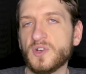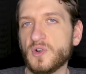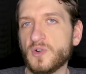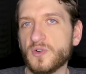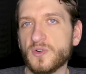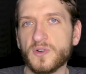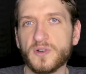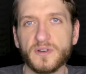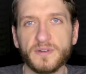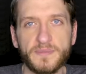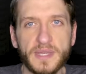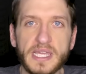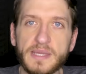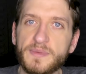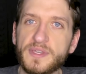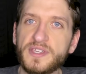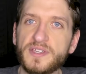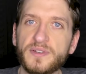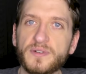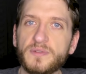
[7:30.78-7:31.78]
or
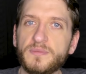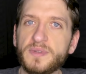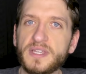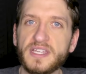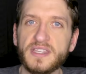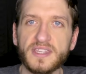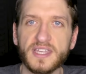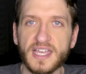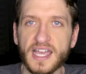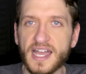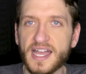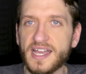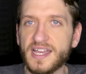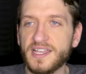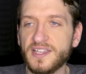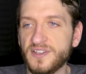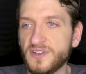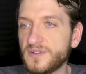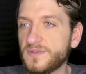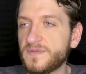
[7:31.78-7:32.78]
maybe you'll be the guy,
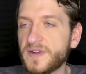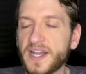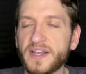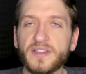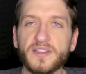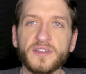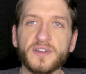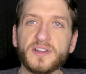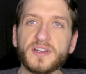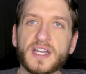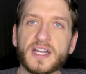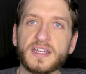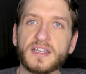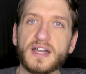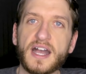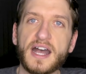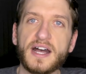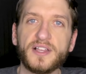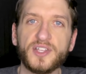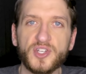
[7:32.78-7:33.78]
you'll finally learn how
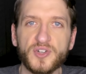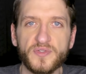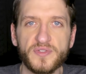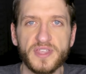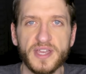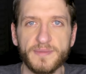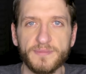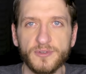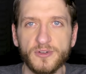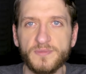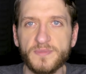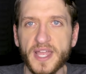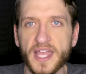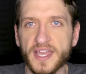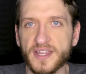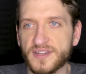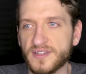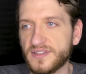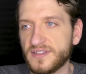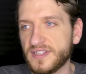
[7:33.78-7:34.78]
to ollie over that broom
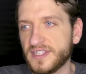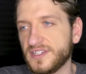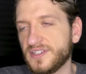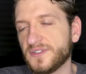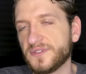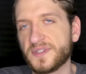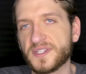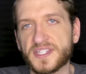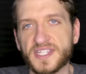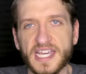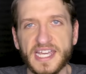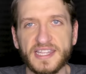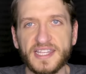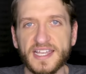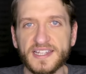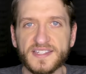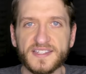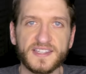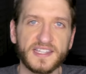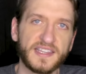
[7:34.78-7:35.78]
handle and you'll decide
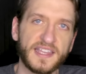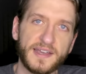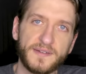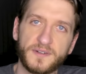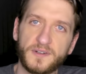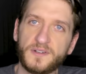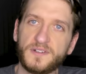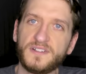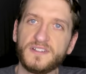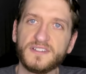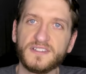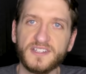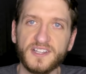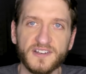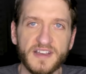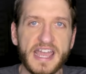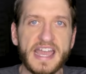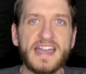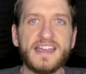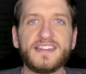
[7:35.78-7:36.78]
that's the level
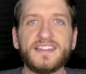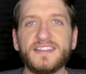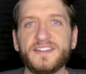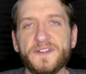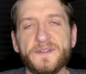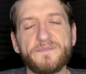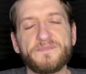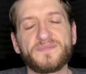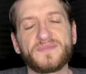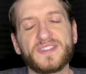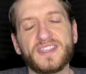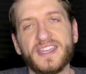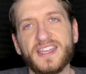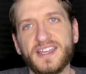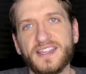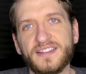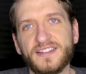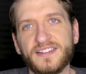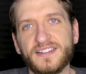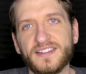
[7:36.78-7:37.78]
you're at
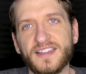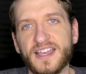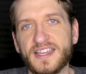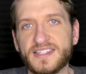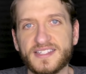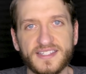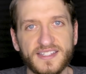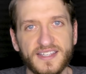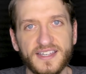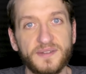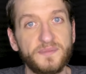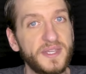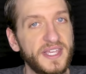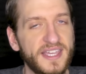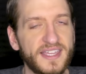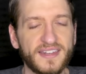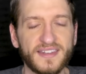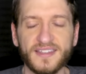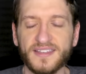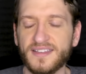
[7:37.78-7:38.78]
and that's going to be
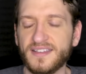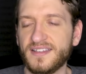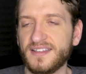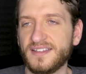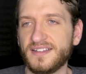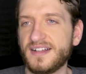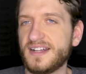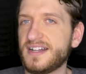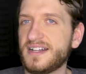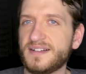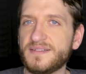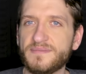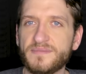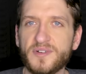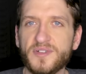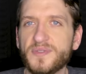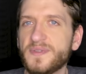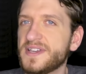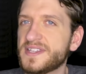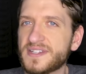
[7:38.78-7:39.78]
it. Um,
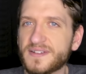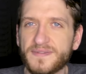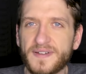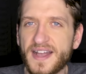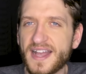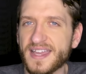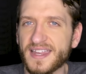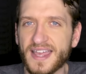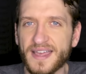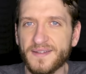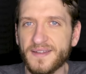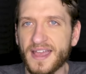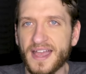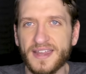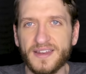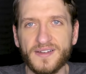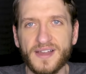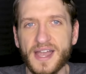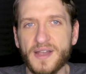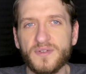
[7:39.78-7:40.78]
both ways are fine. I,
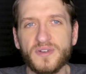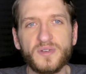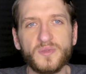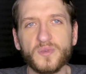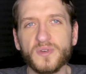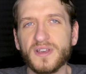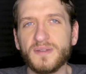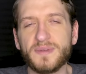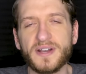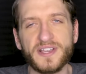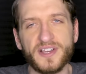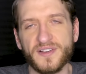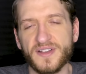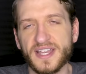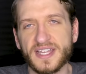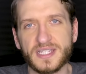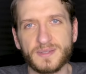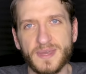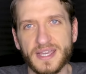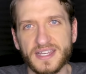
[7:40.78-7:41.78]
I, don't, I wouldn't worry about your
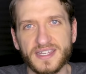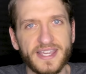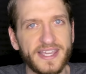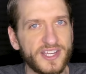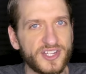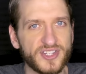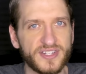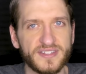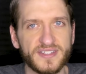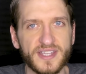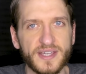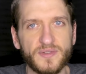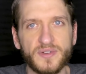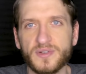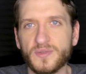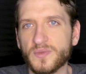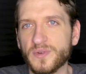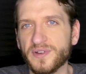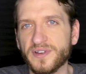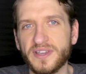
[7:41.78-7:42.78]
expectations. I
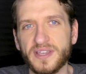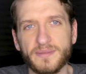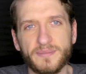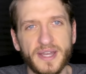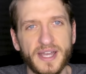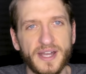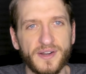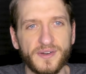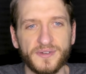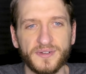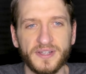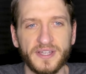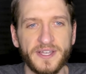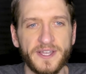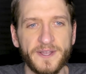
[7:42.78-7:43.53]
wouldn't worry about